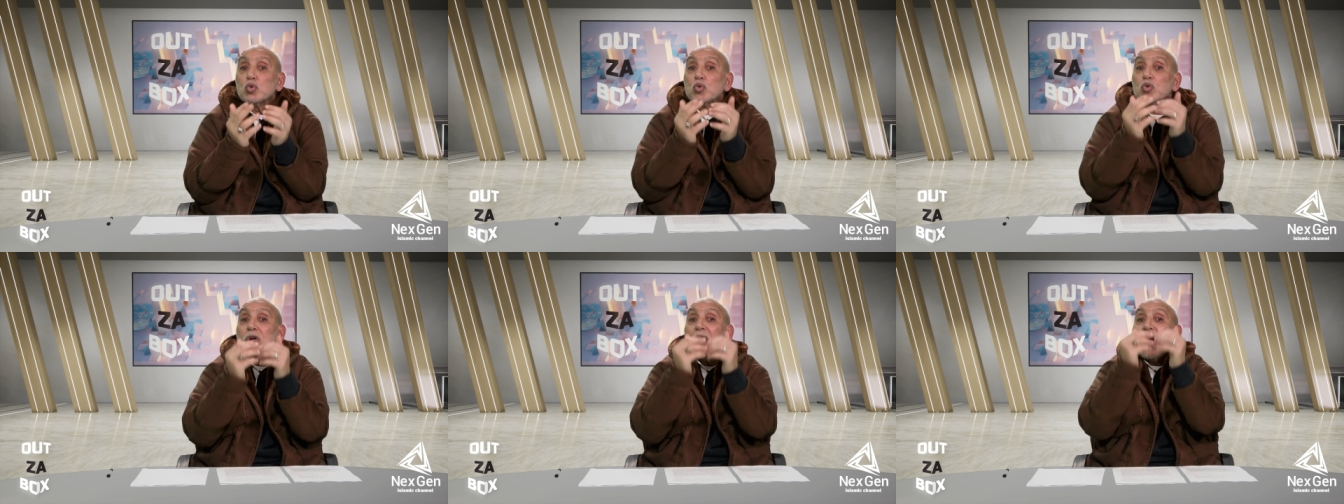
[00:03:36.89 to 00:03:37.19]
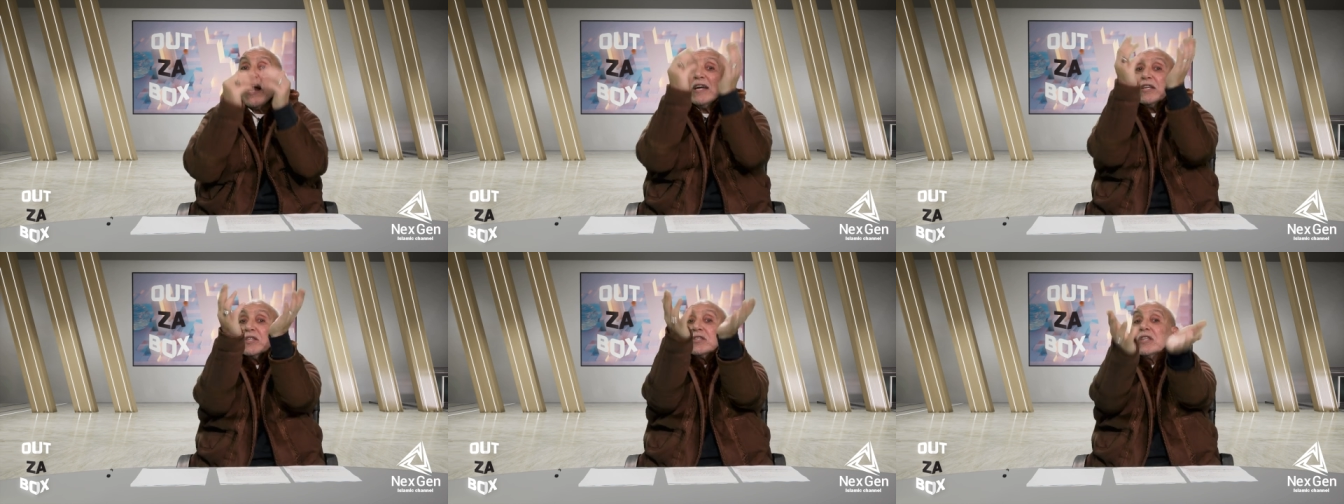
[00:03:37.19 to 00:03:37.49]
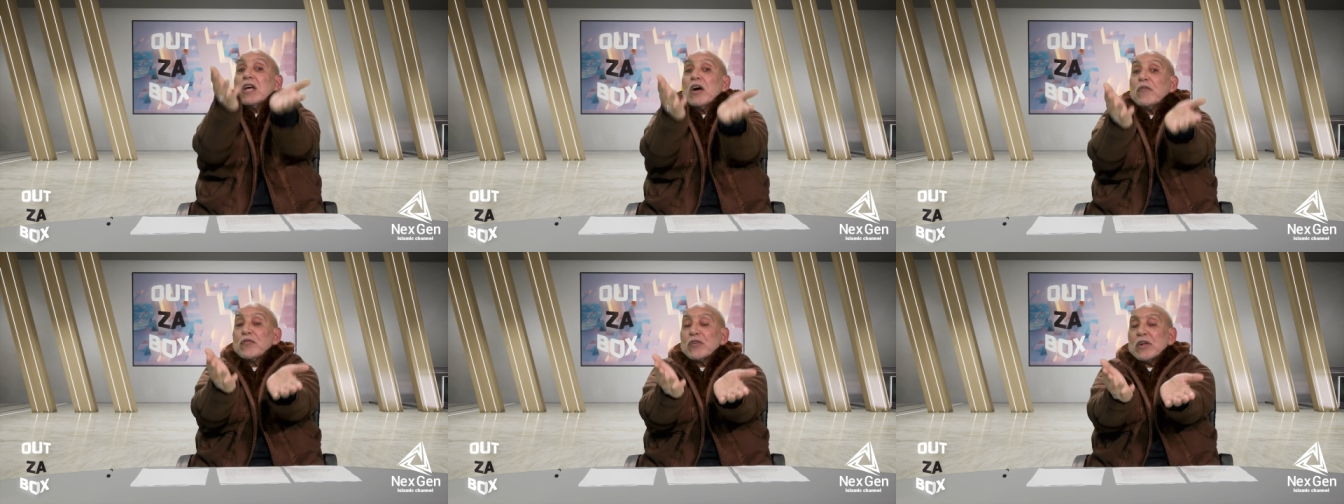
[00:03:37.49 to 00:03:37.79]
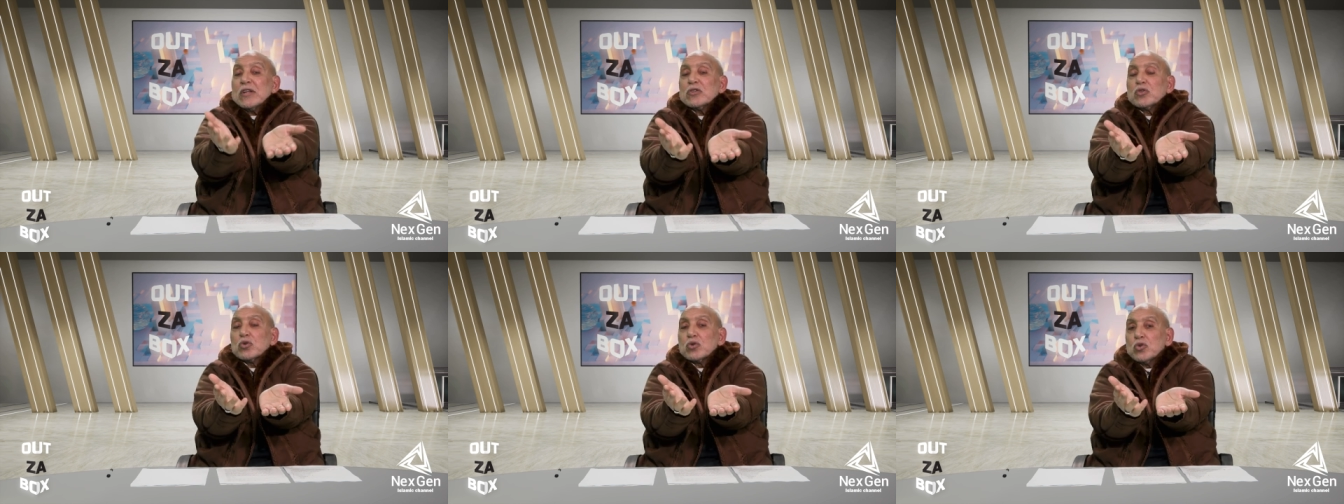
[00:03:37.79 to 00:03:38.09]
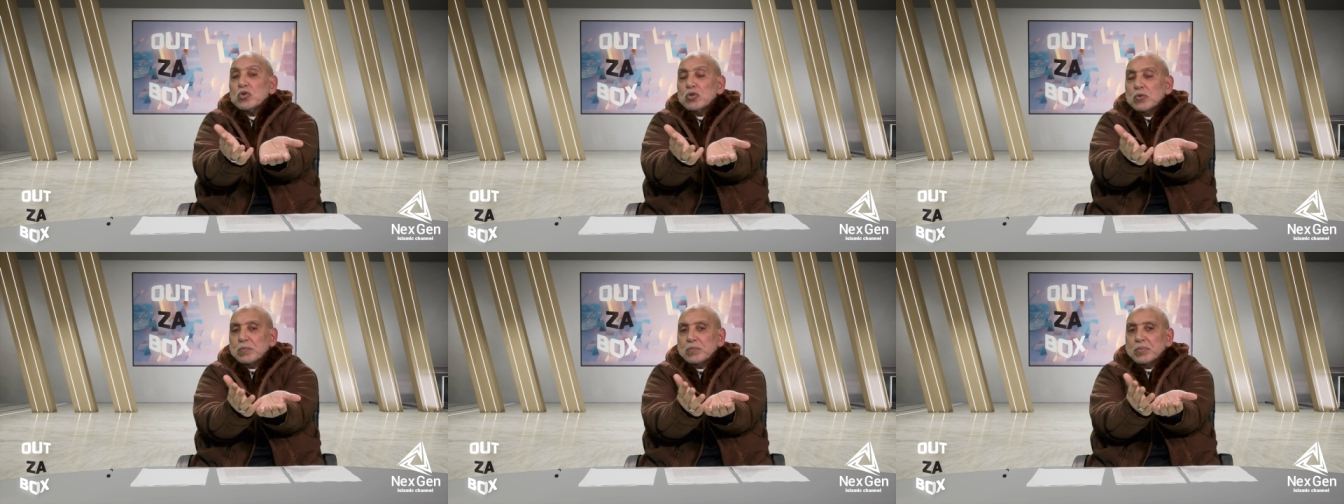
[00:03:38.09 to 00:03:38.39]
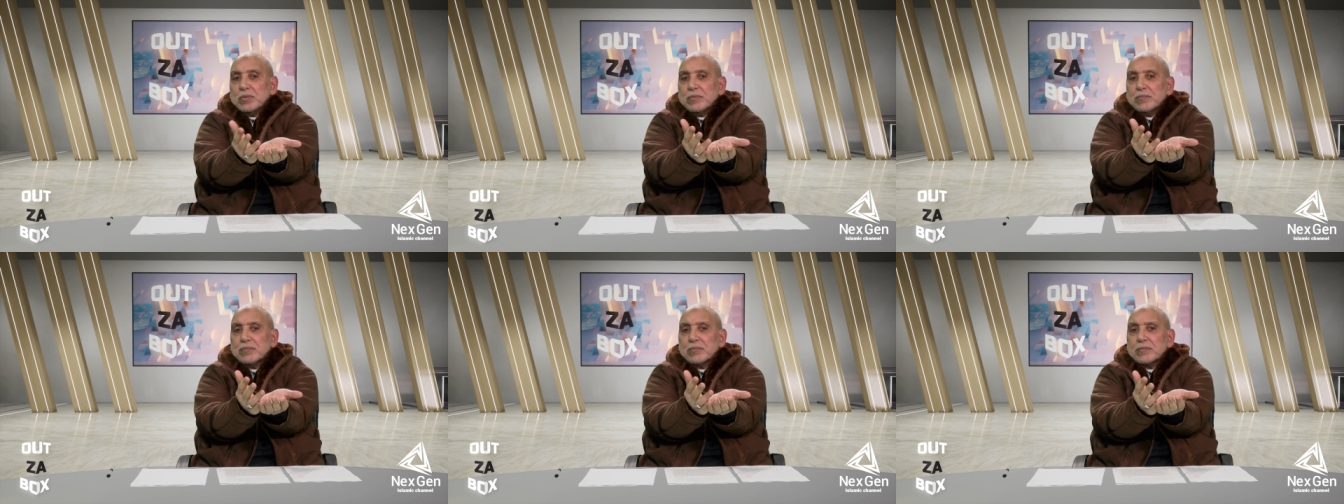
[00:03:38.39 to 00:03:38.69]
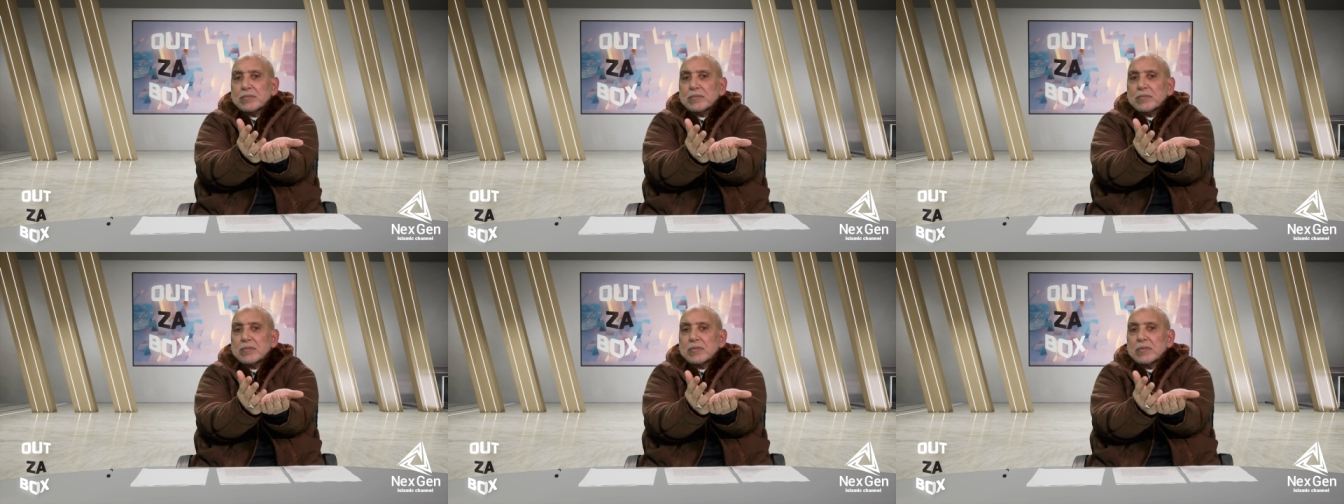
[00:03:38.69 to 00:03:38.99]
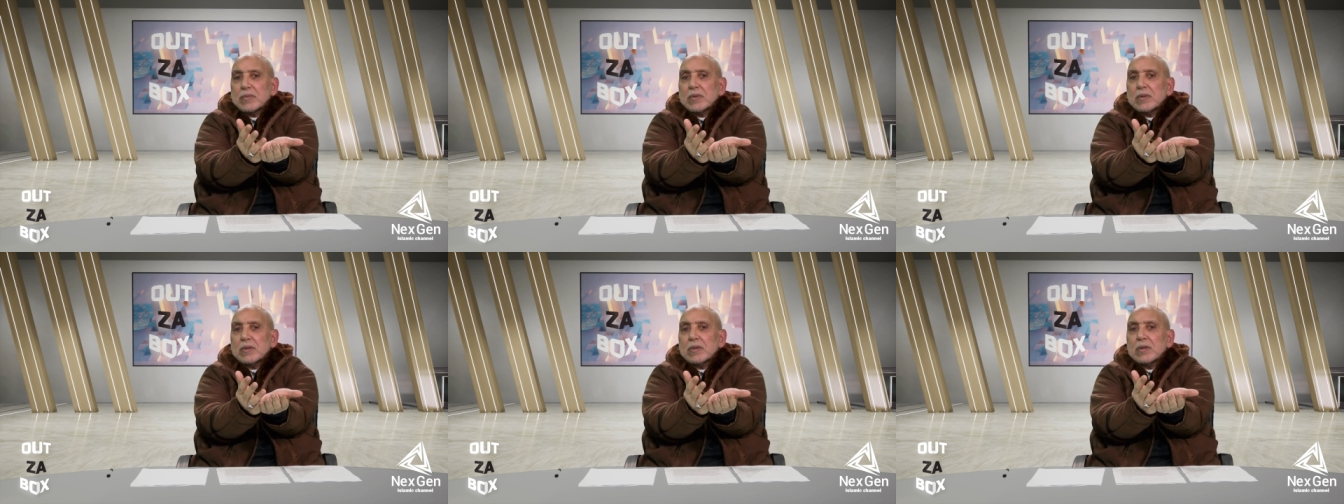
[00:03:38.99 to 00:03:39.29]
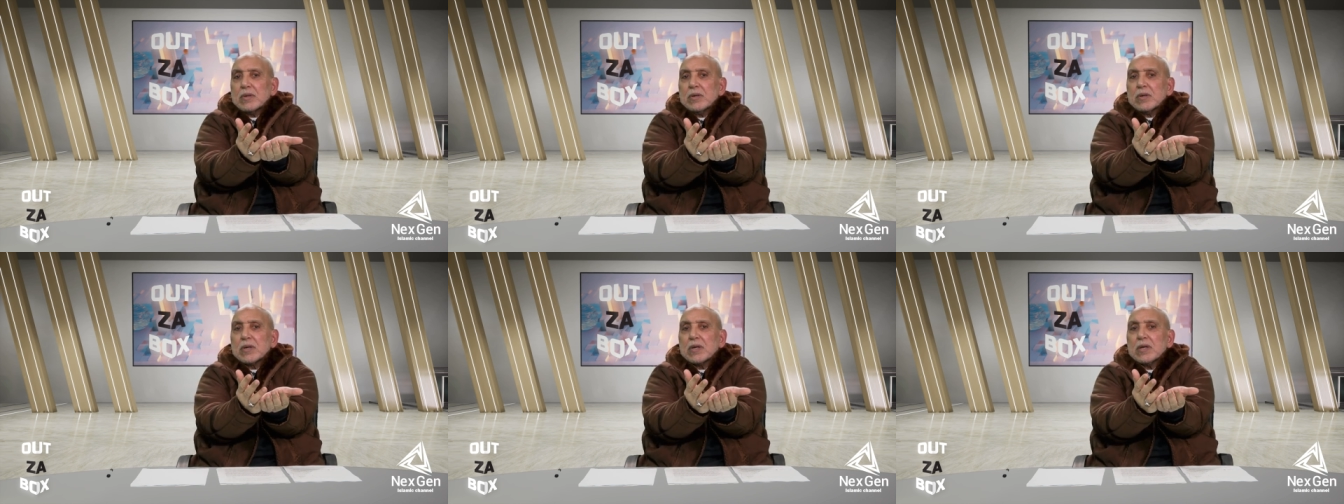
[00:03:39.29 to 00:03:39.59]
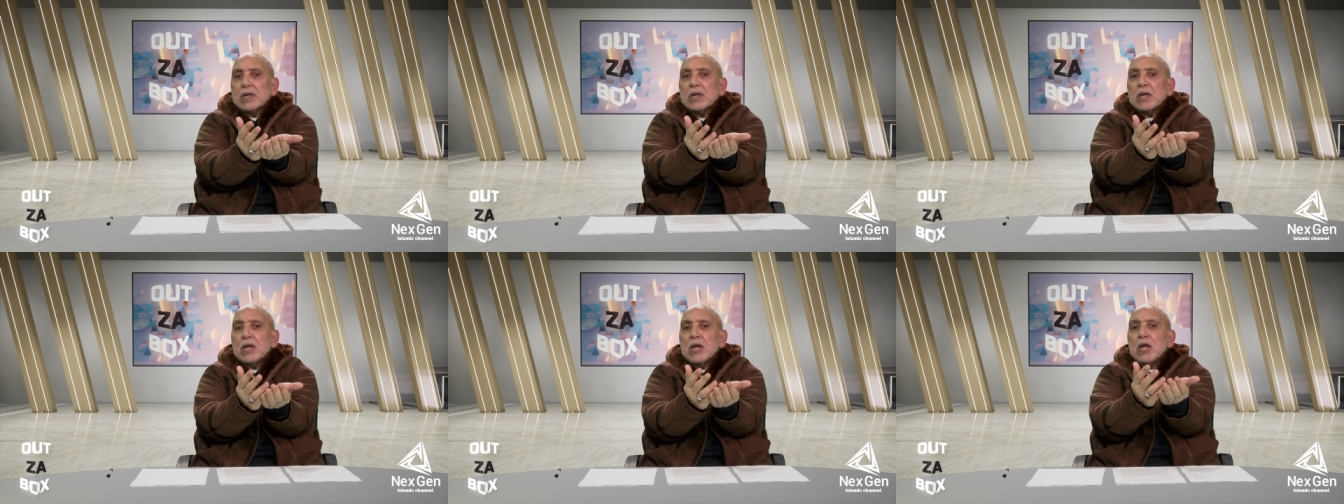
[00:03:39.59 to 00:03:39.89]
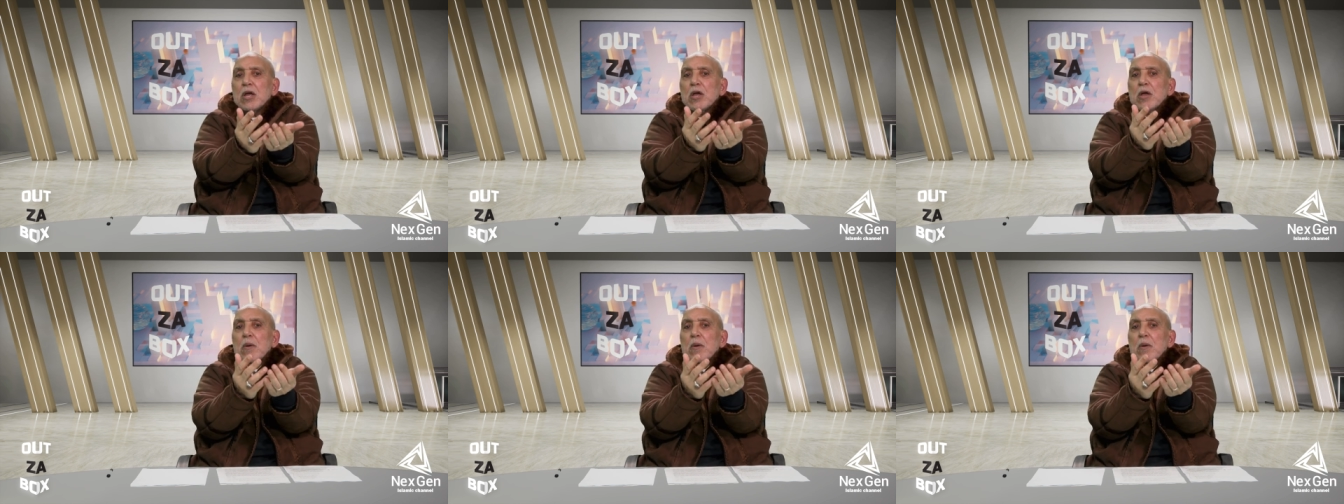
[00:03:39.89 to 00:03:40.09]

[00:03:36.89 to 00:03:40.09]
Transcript: to guide the front group. Okay.